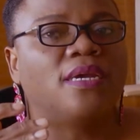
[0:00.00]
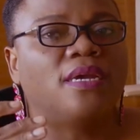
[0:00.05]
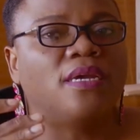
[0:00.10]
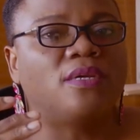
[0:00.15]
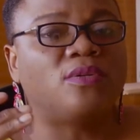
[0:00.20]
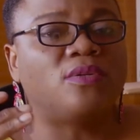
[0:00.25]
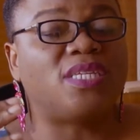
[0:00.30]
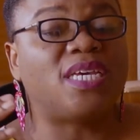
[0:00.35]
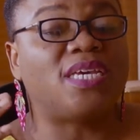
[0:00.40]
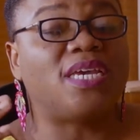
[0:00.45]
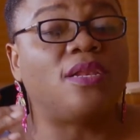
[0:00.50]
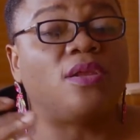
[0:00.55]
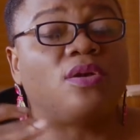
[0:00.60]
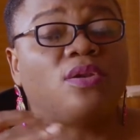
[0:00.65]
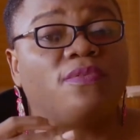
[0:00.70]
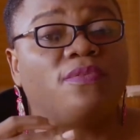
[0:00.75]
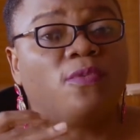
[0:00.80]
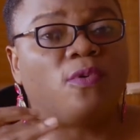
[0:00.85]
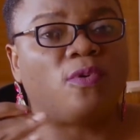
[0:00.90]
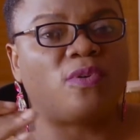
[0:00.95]
You take a lot
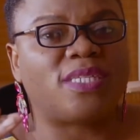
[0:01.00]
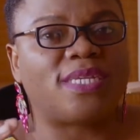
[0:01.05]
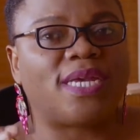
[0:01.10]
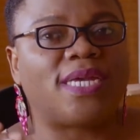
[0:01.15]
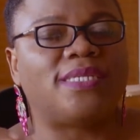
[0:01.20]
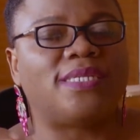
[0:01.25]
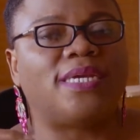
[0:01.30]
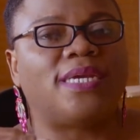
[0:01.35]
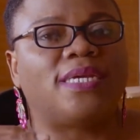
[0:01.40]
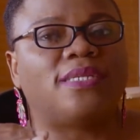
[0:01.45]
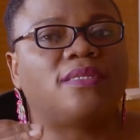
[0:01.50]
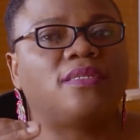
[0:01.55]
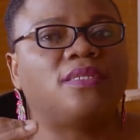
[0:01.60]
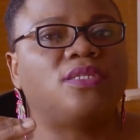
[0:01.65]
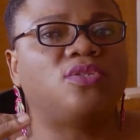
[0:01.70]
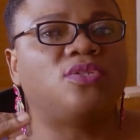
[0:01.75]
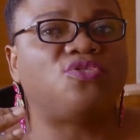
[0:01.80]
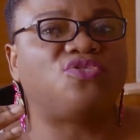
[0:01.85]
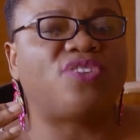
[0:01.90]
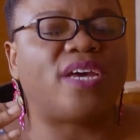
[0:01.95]
of water. Then
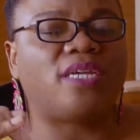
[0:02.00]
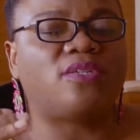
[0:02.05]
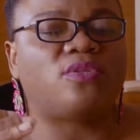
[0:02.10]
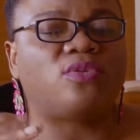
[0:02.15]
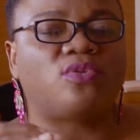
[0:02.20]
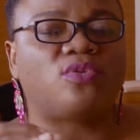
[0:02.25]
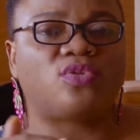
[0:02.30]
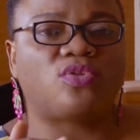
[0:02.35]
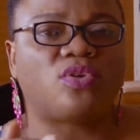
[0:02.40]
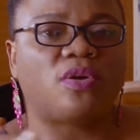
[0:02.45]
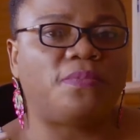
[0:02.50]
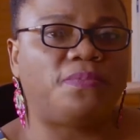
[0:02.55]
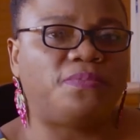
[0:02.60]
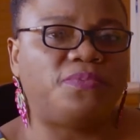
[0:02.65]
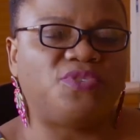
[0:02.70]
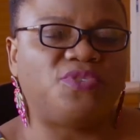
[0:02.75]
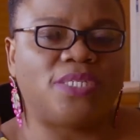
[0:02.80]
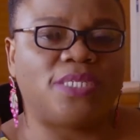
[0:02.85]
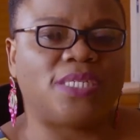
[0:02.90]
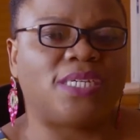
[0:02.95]
you try to stop
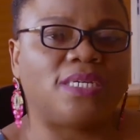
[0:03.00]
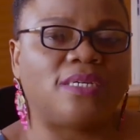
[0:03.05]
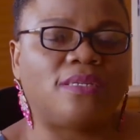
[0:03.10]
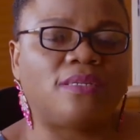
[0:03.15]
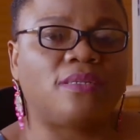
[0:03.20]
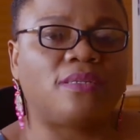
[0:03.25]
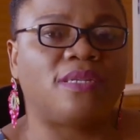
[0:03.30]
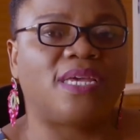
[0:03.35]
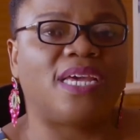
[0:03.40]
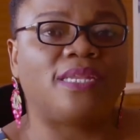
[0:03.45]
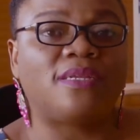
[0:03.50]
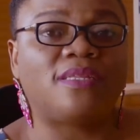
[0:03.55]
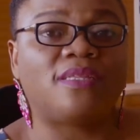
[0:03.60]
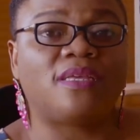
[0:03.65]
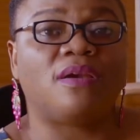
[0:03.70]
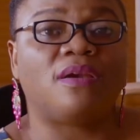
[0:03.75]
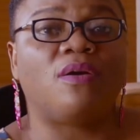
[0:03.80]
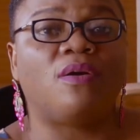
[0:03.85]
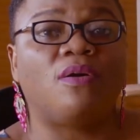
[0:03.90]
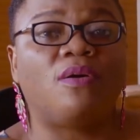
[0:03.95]
drinking
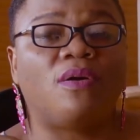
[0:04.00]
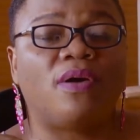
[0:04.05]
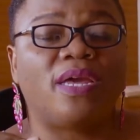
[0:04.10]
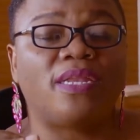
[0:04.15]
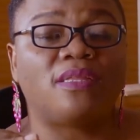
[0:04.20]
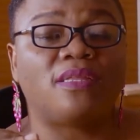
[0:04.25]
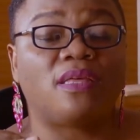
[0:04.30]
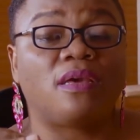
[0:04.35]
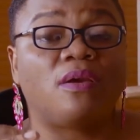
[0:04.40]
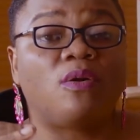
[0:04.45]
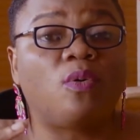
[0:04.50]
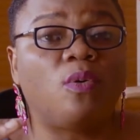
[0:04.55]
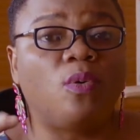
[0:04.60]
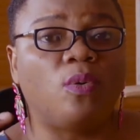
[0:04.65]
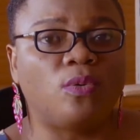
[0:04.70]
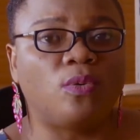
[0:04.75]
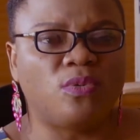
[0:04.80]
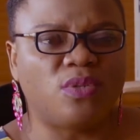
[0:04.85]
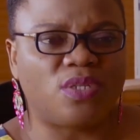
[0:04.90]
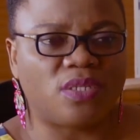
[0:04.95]
anything
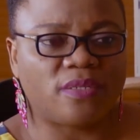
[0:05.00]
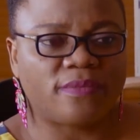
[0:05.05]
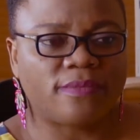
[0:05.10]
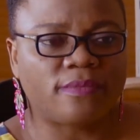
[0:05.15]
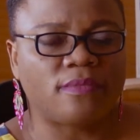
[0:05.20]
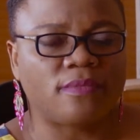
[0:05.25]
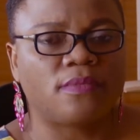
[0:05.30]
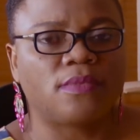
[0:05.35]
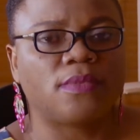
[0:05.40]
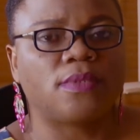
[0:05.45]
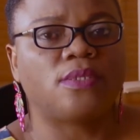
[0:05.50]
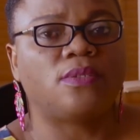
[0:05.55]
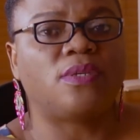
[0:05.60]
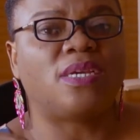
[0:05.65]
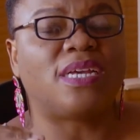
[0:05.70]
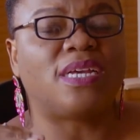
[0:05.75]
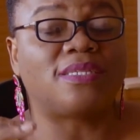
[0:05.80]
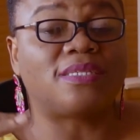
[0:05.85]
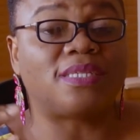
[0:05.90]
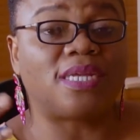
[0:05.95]
cold. You
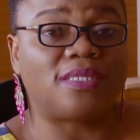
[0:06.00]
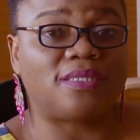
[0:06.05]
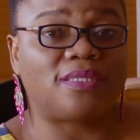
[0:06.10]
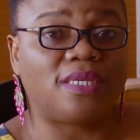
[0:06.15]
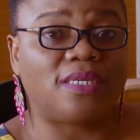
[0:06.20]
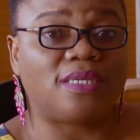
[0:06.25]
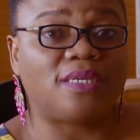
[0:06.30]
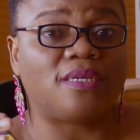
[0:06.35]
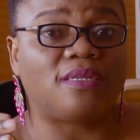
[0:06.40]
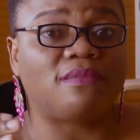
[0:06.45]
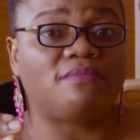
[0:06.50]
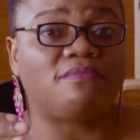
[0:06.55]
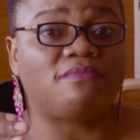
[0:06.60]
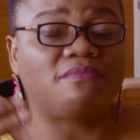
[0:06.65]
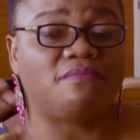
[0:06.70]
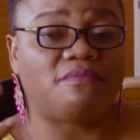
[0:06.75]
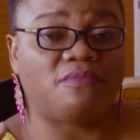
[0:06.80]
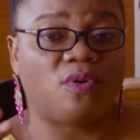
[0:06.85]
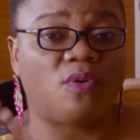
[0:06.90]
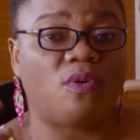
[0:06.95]
can start taking
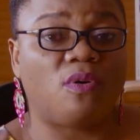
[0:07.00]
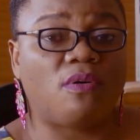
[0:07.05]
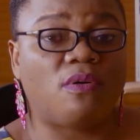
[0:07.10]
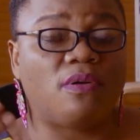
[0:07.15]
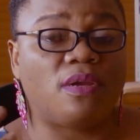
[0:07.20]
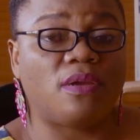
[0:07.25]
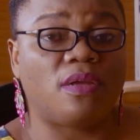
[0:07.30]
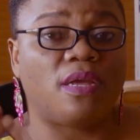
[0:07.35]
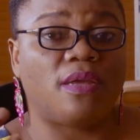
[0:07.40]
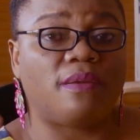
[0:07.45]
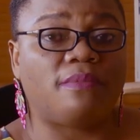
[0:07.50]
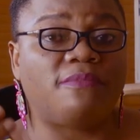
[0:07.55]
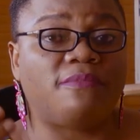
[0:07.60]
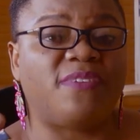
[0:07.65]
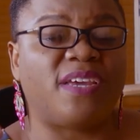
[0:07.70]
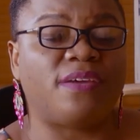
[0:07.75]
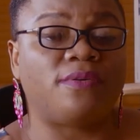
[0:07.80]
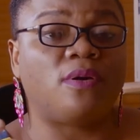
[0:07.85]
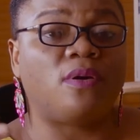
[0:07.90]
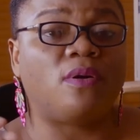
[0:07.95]

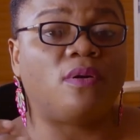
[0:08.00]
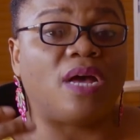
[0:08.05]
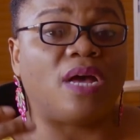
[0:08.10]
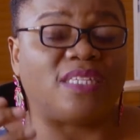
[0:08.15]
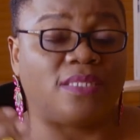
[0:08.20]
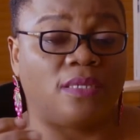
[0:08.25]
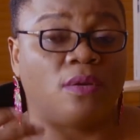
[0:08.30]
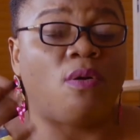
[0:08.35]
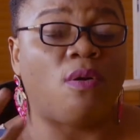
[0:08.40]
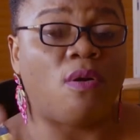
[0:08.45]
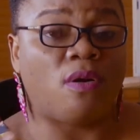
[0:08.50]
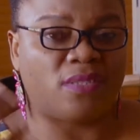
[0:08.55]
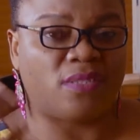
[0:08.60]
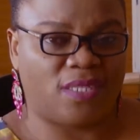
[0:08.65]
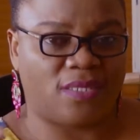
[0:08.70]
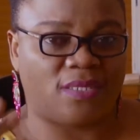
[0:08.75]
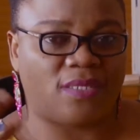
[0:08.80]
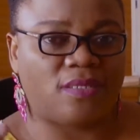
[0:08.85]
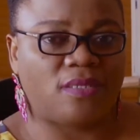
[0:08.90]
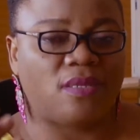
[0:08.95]
very as a
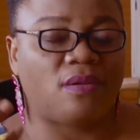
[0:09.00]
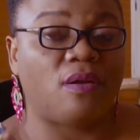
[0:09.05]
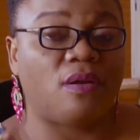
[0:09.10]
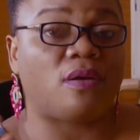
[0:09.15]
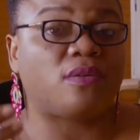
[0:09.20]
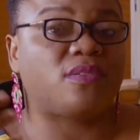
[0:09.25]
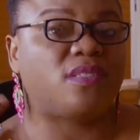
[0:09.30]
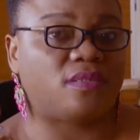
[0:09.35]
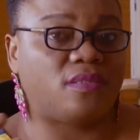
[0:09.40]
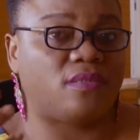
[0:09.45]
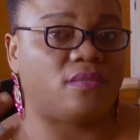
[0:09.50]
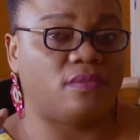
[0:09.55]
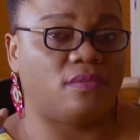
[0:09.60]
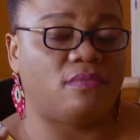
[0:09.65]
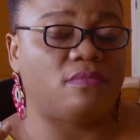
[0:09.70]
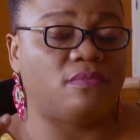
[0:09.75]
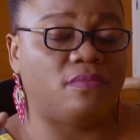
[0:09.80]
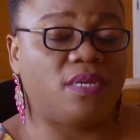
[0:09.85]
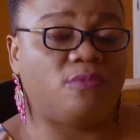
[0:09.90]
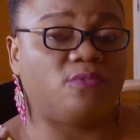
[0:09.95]
hot
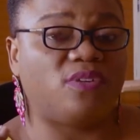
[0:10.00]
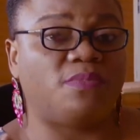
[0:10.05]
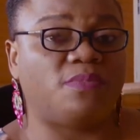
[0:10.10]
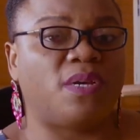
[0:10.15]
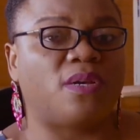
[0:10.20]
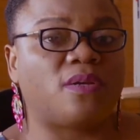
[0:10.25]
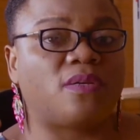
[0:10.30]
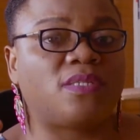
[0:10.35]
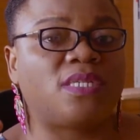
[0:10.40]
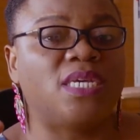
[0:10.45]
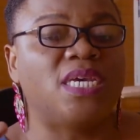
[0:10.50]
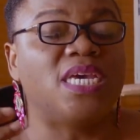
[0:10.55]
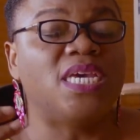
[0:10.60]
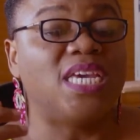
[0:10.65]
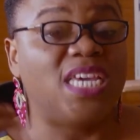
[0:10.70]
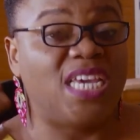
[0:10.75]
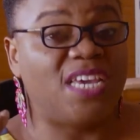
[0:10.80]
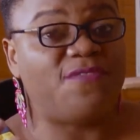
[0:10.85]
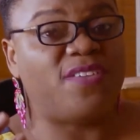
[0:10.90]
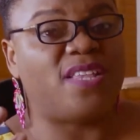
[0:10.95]
liquid, because
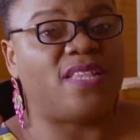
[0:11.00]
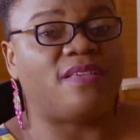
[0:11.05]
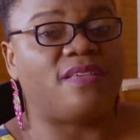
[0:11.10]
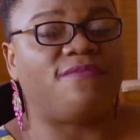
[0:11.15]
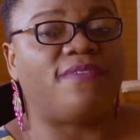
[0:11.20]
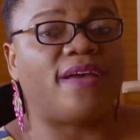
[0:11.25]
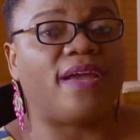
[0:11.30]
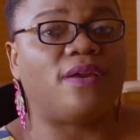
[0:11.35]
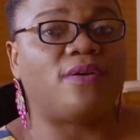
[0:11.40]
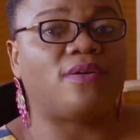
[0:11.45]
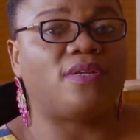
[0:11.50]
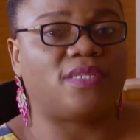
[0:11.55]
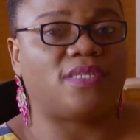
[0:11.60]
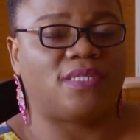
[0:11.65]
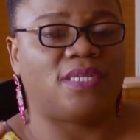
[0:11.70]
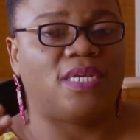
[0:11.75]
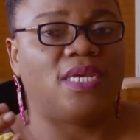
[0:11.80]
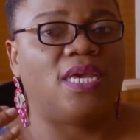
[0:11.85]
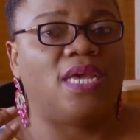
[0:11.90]
if it's the virus,